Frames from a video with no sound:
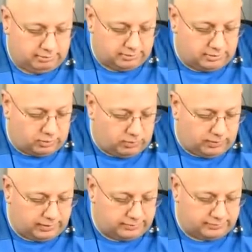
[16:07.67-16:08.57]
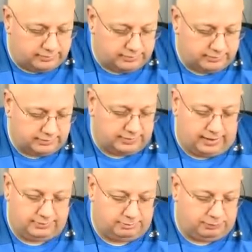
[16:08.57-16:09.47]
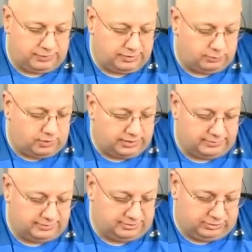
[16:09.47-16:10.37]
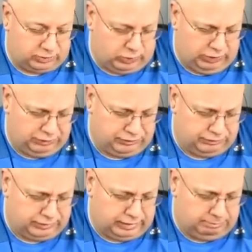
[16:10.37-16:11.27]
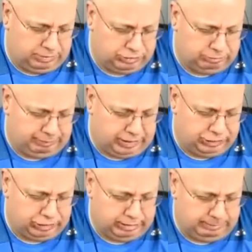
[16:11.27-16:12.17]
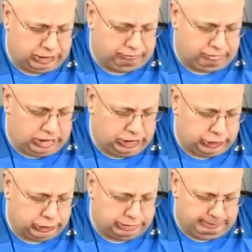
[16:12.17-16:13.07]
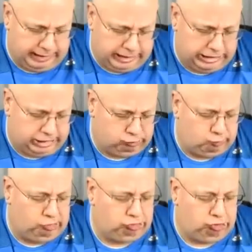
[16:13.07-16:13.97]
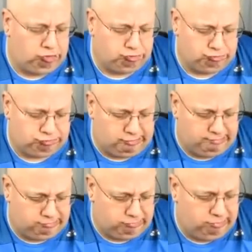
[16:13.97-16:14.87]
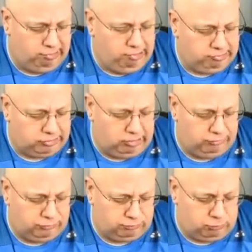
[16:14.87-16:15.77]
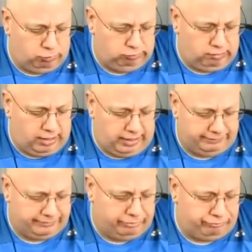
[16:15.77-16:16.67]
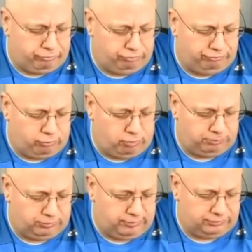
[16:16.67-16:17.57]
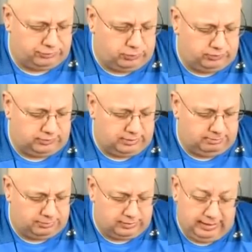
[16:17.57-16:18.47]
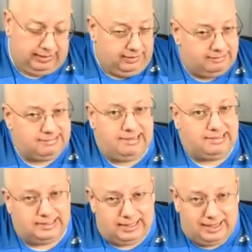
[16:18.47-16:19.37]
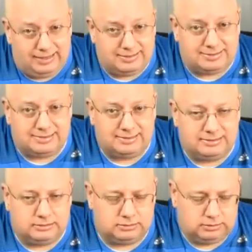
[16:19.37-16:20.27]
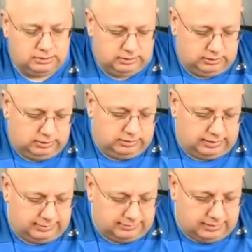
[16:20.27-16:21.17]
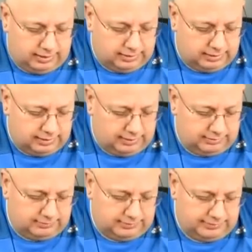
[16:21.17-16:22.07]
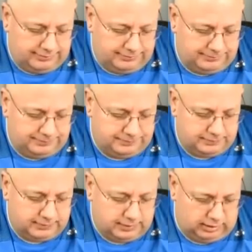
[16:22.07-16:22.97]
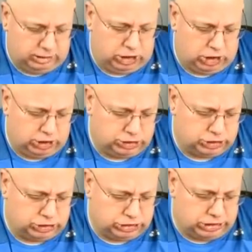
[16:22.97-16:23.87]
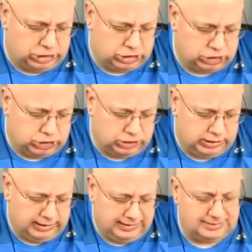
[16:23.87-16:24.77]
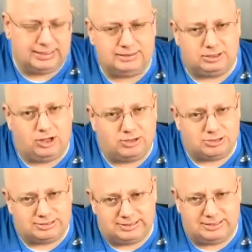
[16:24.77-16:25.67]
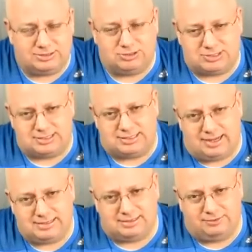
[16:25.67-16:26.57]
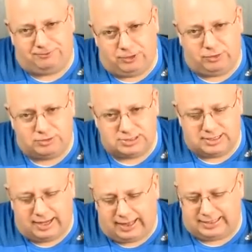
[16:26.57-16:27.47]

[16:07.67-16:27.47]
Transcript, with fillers: The noise, this guy's completely wrong. He says the noise as an image depends on the amount of light used to make it. That's why a larger sensor gathers more light and therefore forms a less noisy image. That's not the case. That's not the case. A larger sensor, it's not the larger sensor, it's the size of the photo site.